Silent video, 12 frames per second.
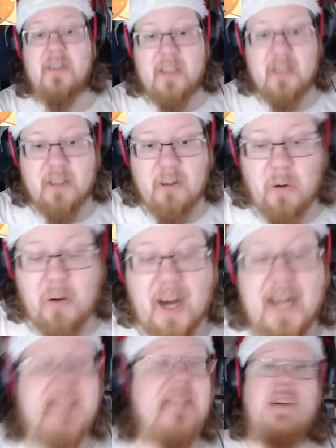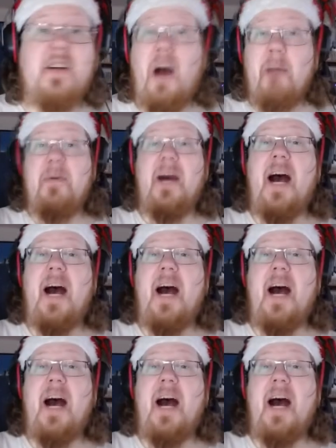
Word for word: chloride. Copper.